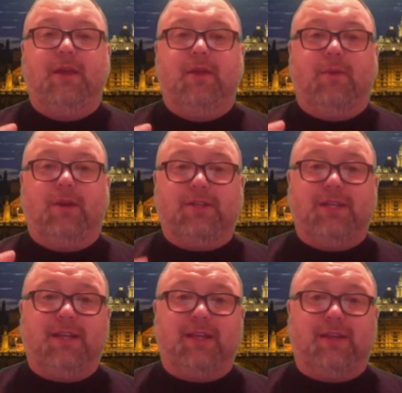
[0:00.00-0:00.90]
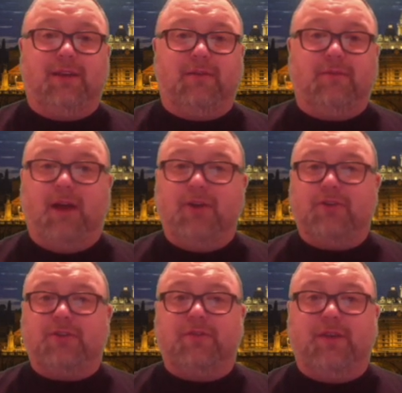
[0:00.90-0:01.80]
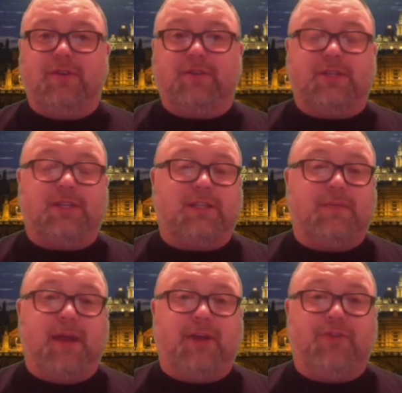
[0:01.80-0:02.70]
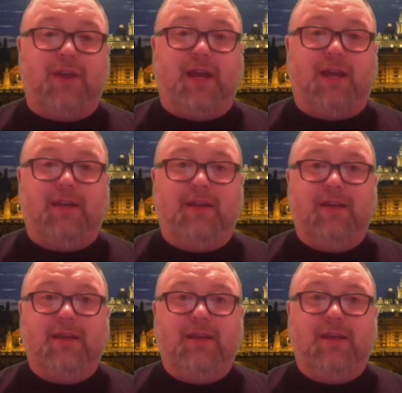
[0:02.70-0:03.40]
We're going to see that there are hundreds of years of systematic trade